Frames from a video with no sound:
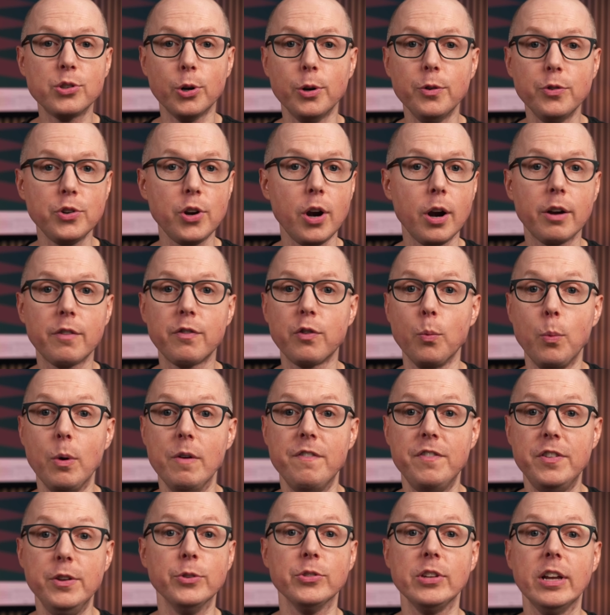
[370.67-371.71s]
Surfshark for
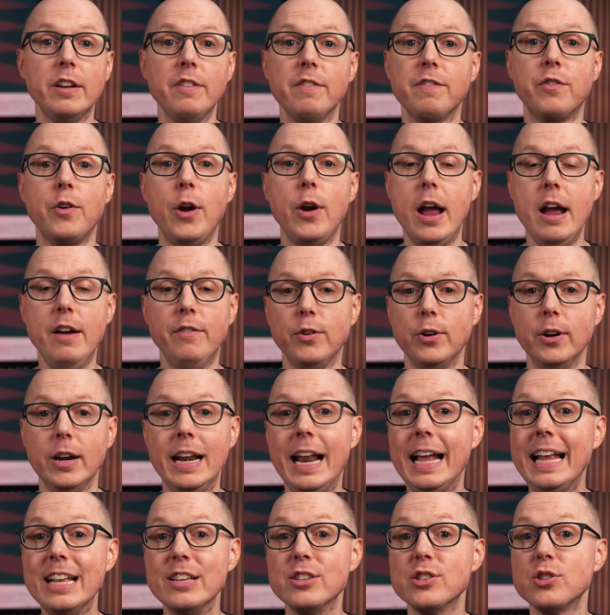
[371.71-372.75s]
what feels like forever,
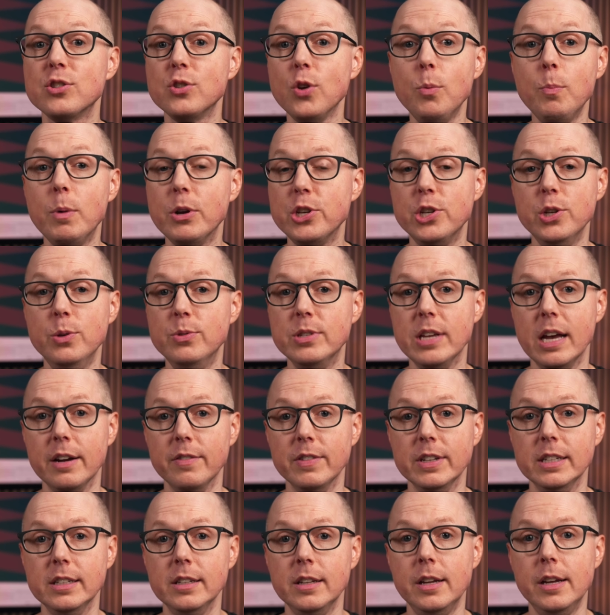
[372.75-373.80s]
and I get so much use out
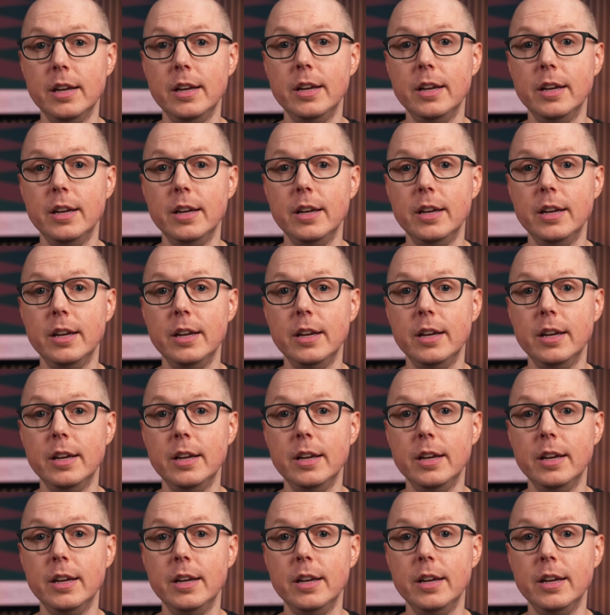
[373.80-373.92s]
of it.